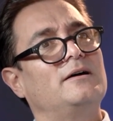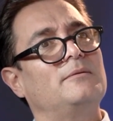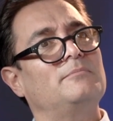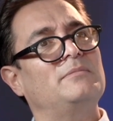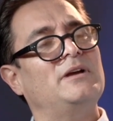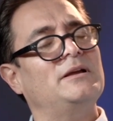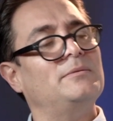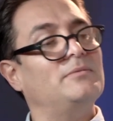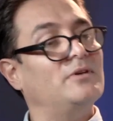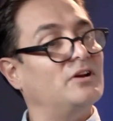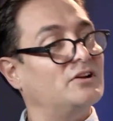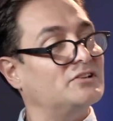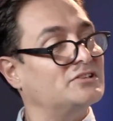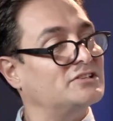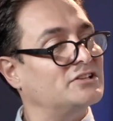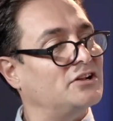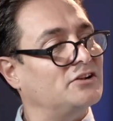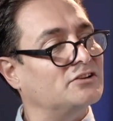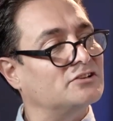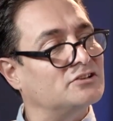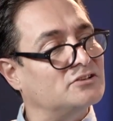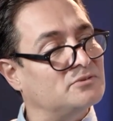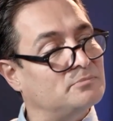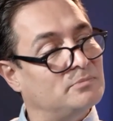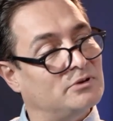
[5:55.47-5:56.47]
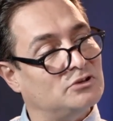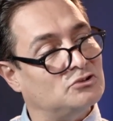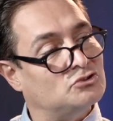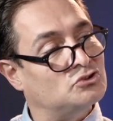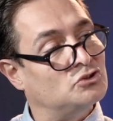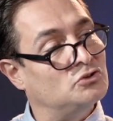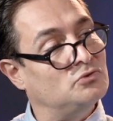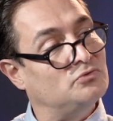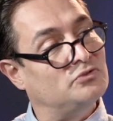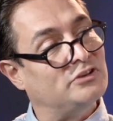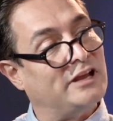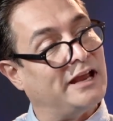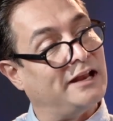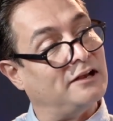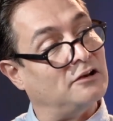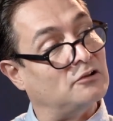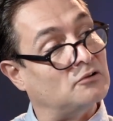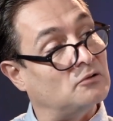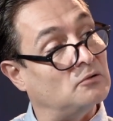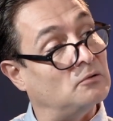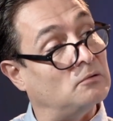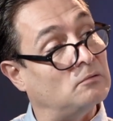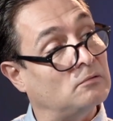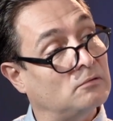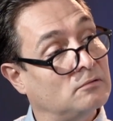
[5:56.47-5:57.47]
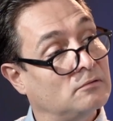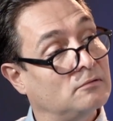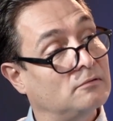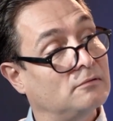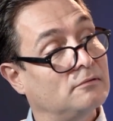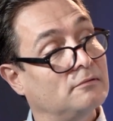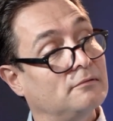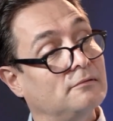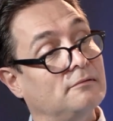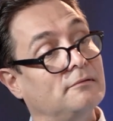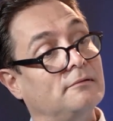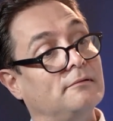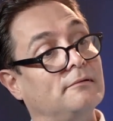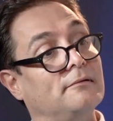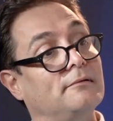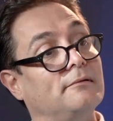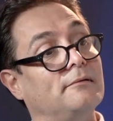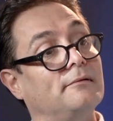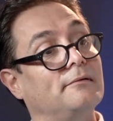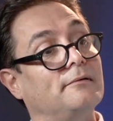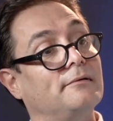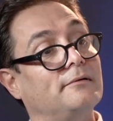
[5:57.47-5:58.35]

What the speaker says: Maybe I started a bit too technical. Mm-hmm.